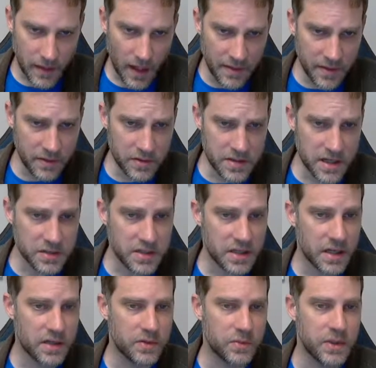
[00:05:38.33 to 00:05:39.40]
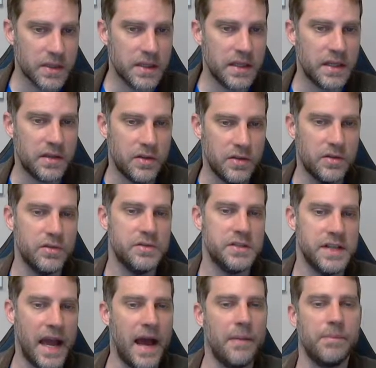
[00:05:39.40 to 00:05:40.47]
And then there's actually a really
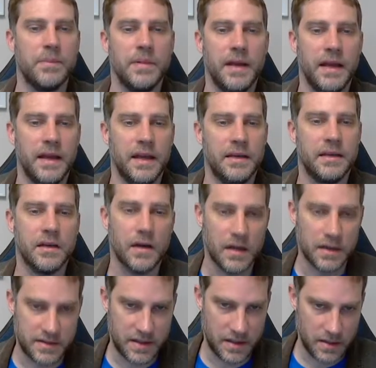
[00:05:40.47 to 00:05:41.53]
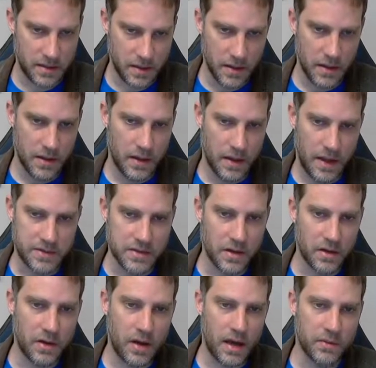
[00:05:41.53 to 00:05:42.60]
huge gap in content. And
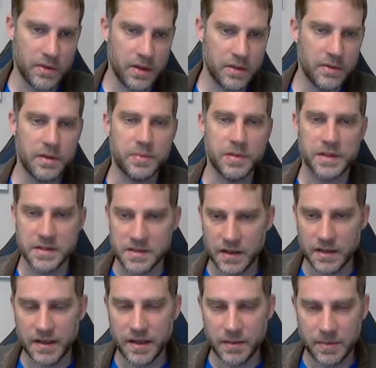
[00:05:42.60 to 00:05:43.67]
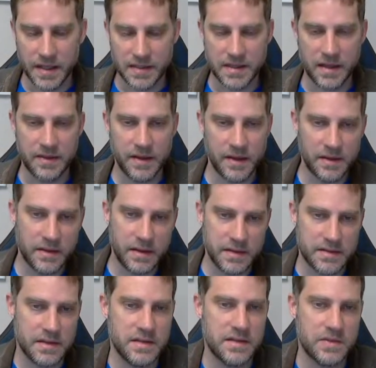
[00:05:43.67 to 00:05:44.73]
so I really wanted to put this on here because I think
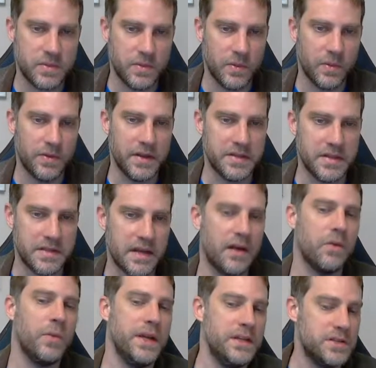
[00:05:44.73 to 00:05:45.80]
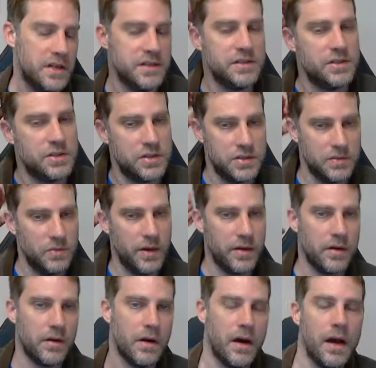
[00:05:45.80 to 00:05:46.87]
this is how we judge
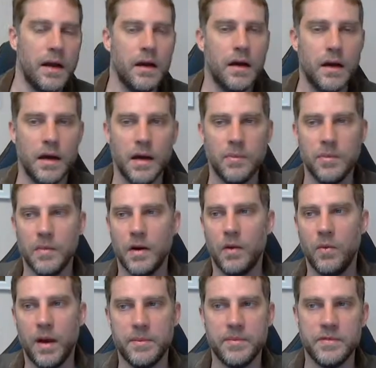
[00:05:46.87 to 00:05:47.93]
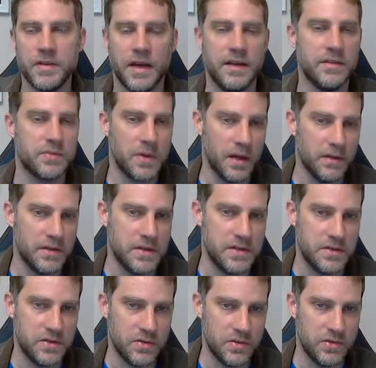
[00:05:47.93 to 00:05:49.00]
whether or not a website is
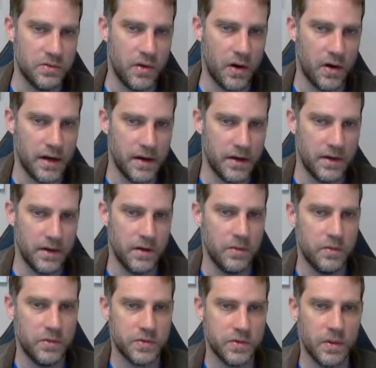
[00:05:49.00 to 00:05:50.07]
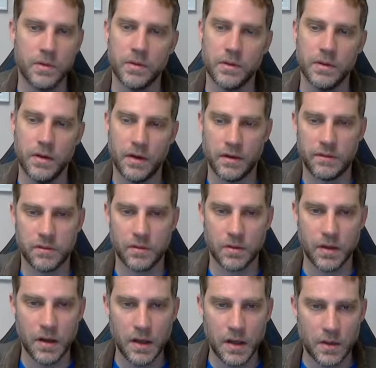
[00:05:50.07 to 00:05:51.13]
relevant to our, you know, to what we're looking
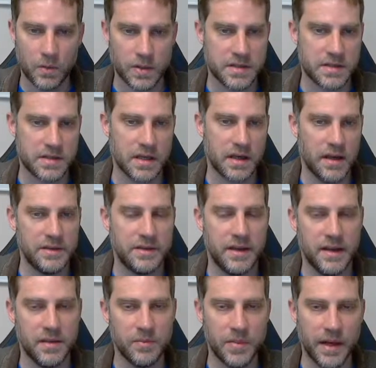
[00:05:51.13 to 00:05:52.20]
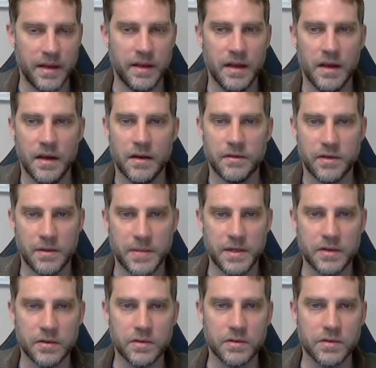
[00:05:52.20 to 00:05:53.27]
for. What's the content? But from
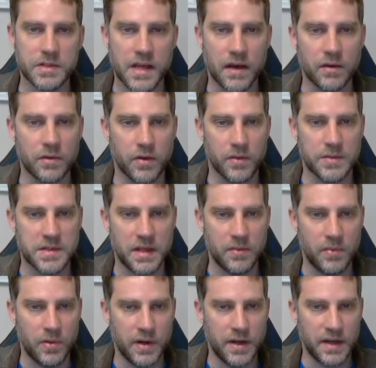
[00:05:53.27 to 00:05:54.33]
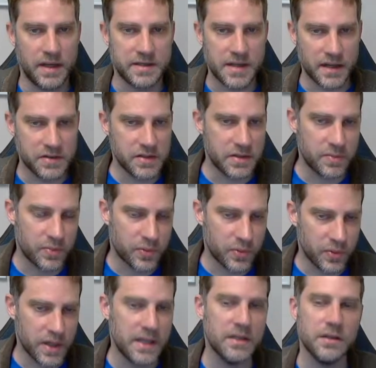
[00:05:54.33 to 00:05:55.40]
a Google's algorithm standpoint, it's actually
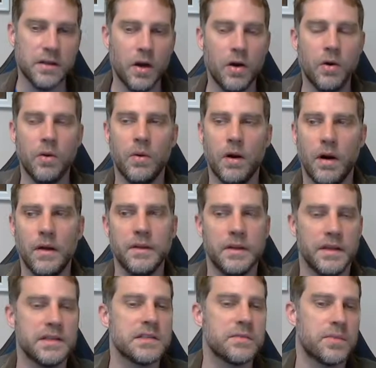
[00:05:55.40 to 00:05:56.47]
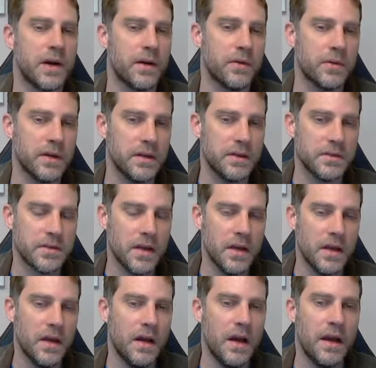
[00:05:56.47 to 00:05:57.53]
pretty low on the list of priorities.
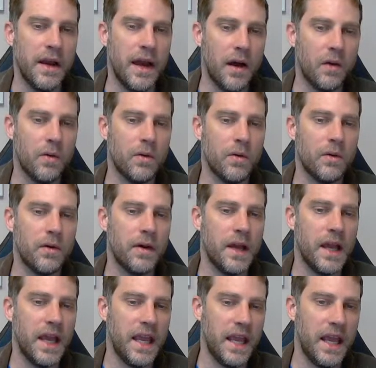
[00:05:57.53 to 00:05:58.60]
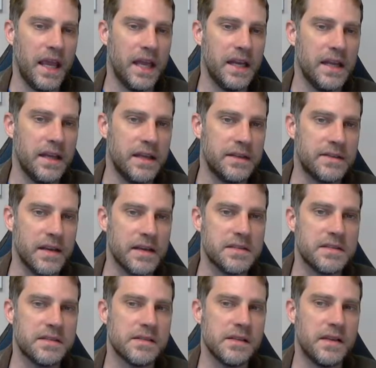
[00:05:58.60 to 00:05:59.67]
Now, it
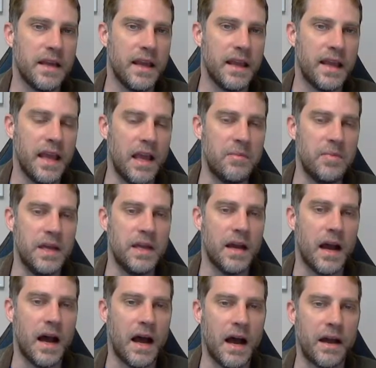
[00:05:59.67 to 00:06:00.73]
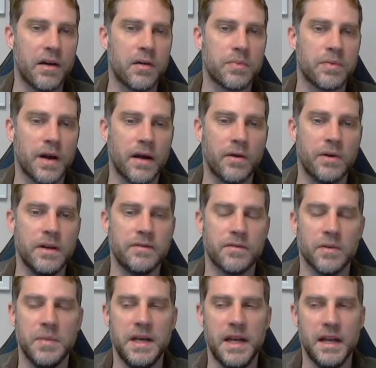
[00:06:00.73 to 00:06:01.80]
can be a higher priority
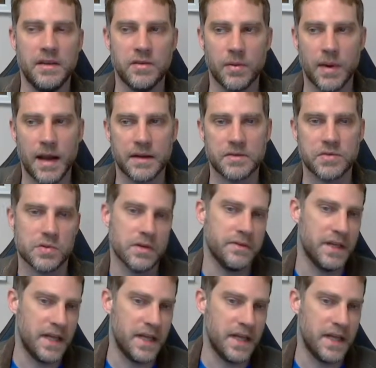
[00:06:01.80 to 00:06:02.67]
from an indirect sort of